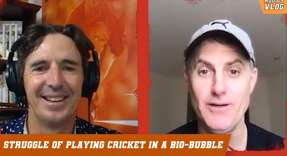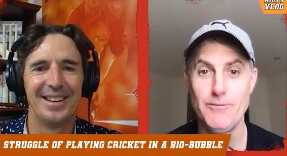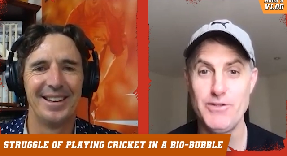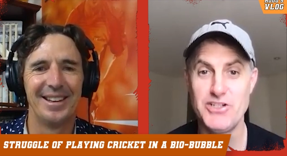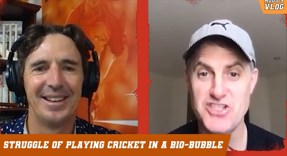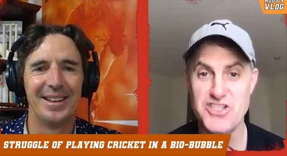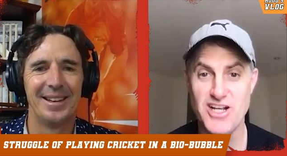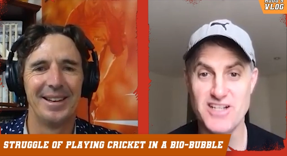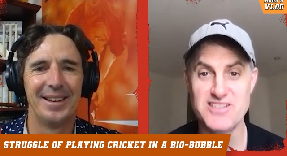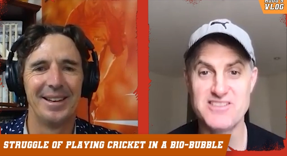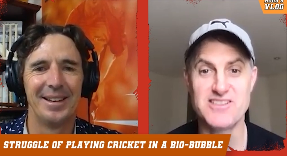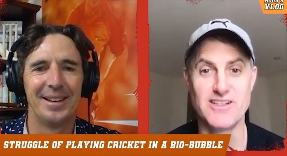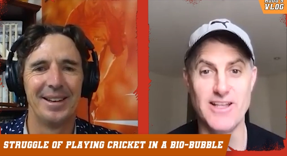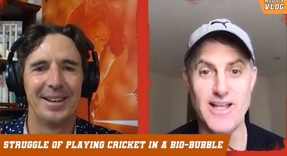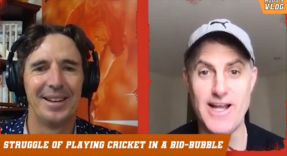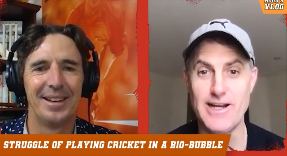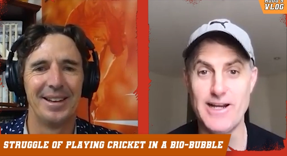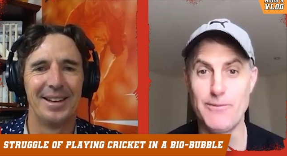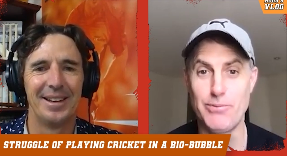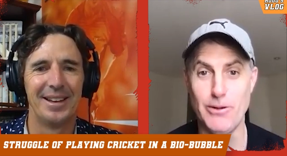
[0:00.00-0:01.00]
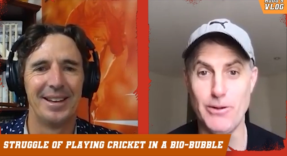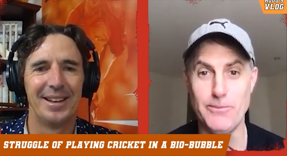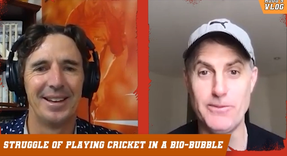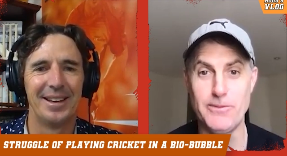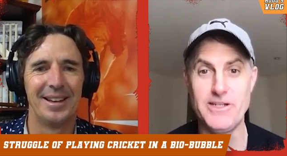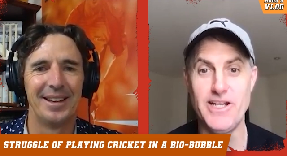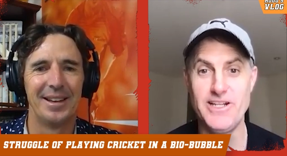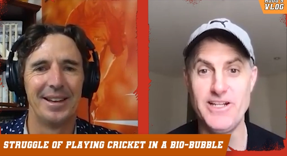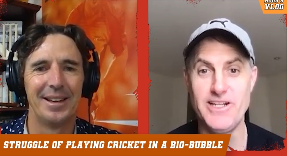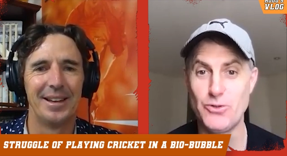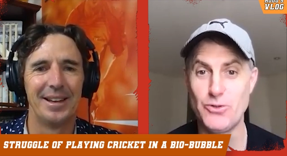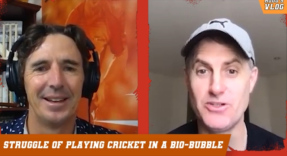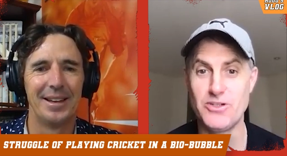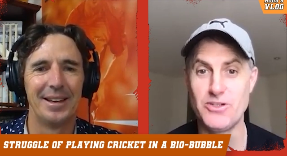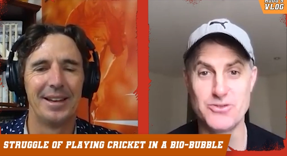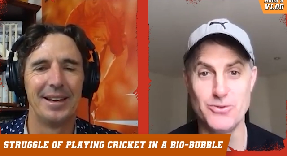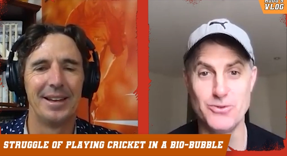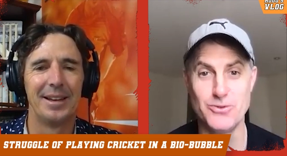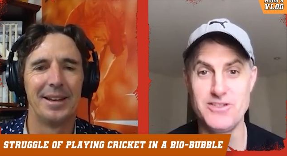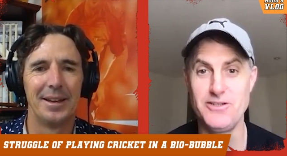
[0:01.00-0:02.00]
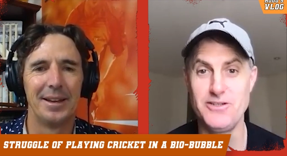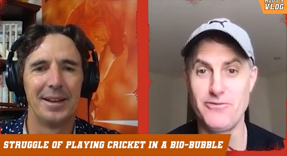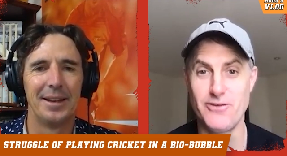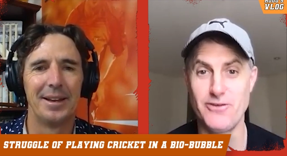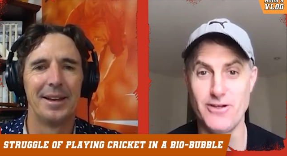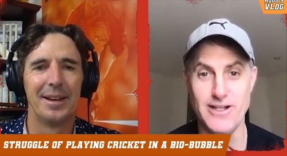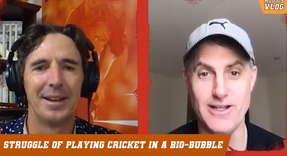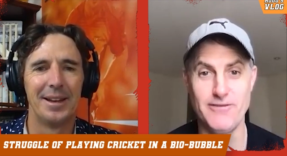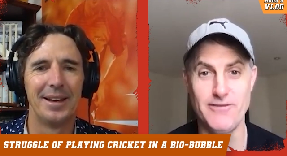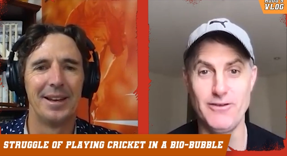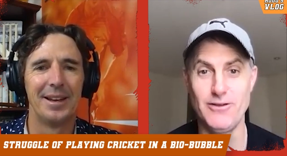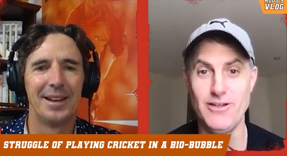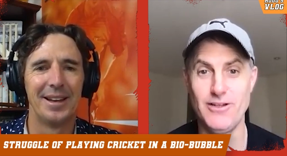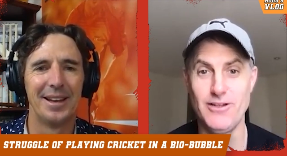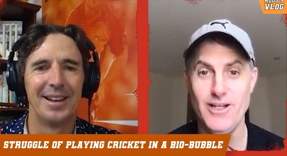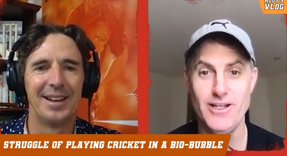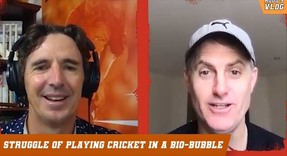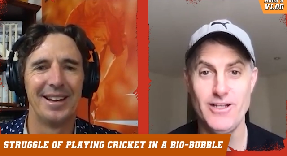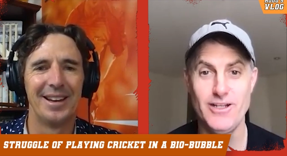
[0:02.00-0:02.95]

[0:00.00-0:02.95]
Speaker 1: but Justin Langer, probably, he took it to a different level.